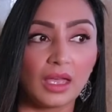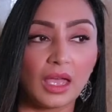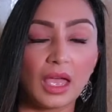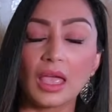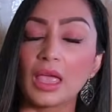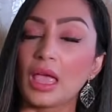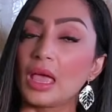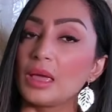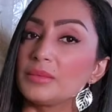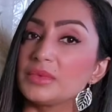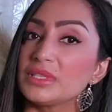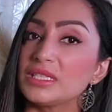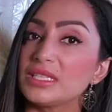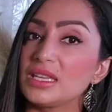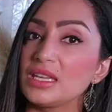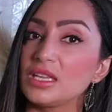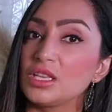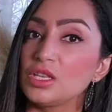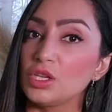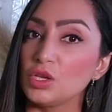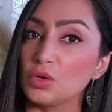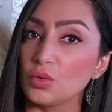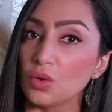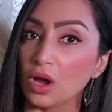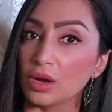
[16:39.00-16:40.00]
I'm
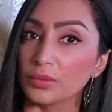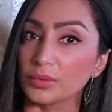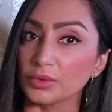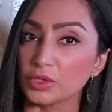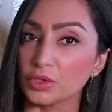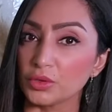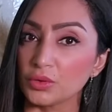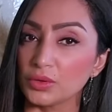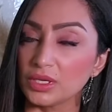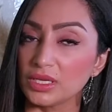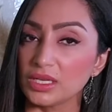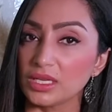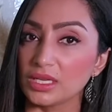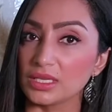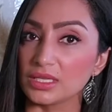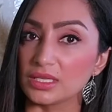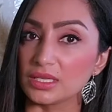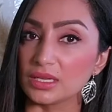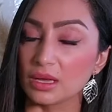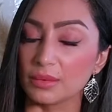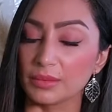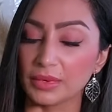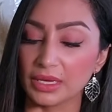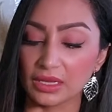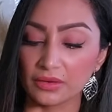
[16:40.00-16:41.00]
seeing new opportunities
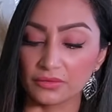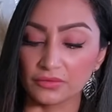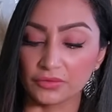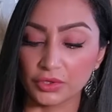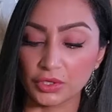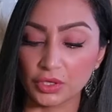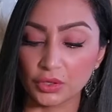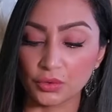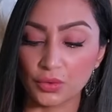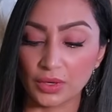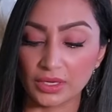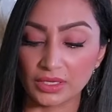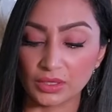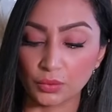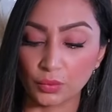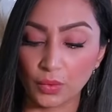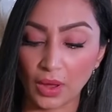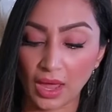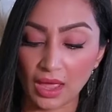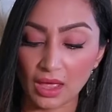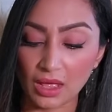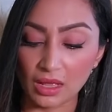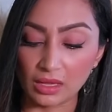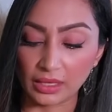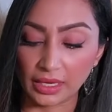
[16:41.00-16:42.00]
coming in for you as
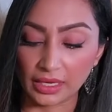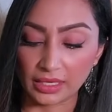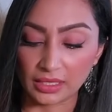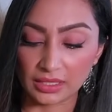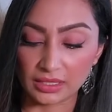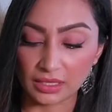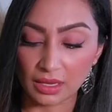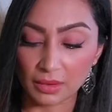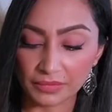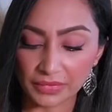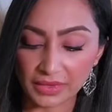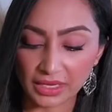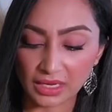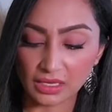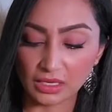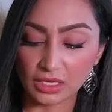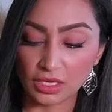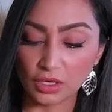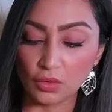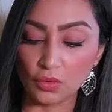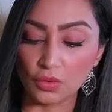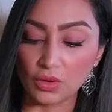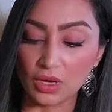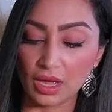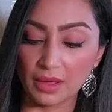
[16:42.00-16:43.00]
well, like something
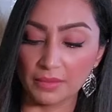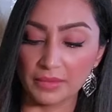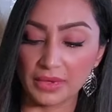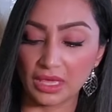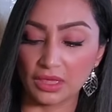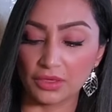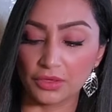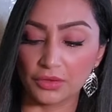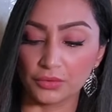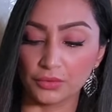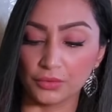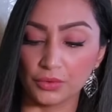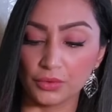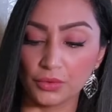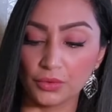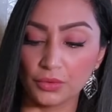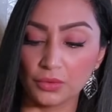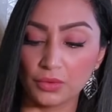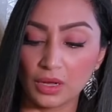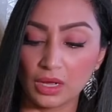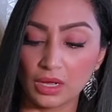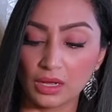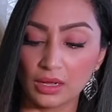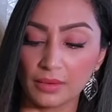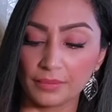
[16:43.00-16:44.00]
new coming
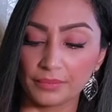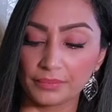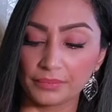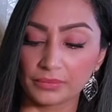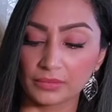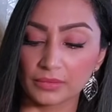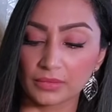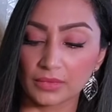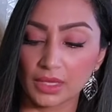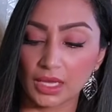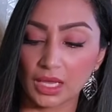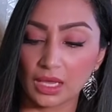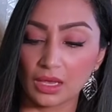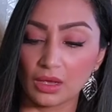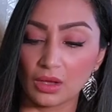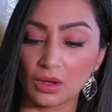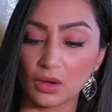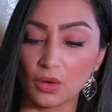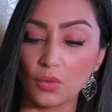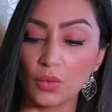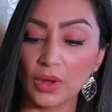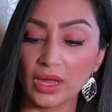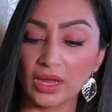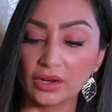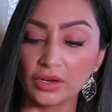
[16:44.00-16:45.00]
through
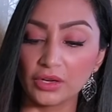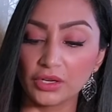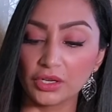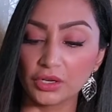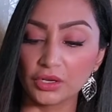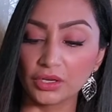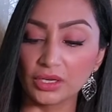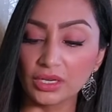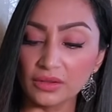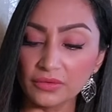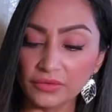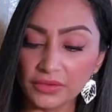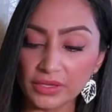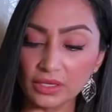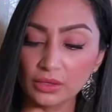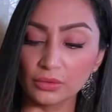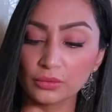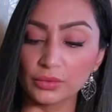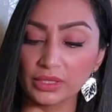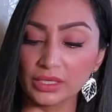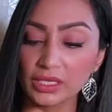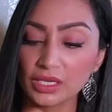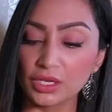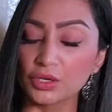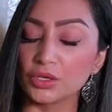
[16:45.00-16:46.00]
where you're going to feel
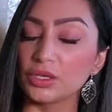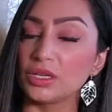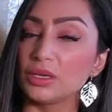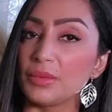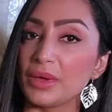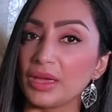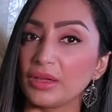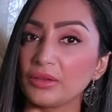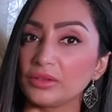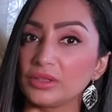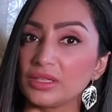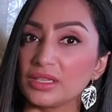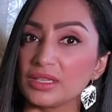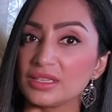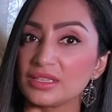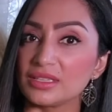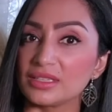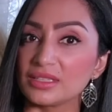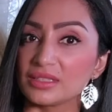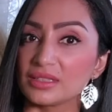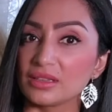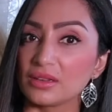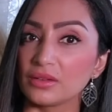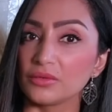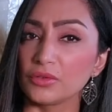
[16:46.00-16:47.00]
really good about
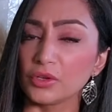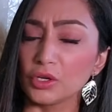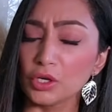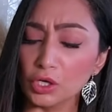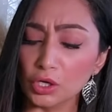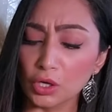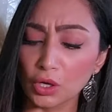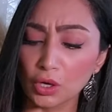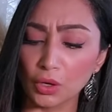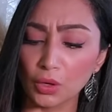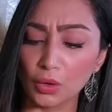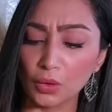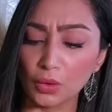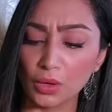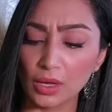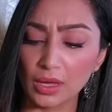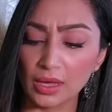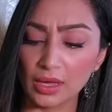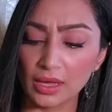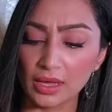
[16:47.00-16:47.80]
this, Virgo.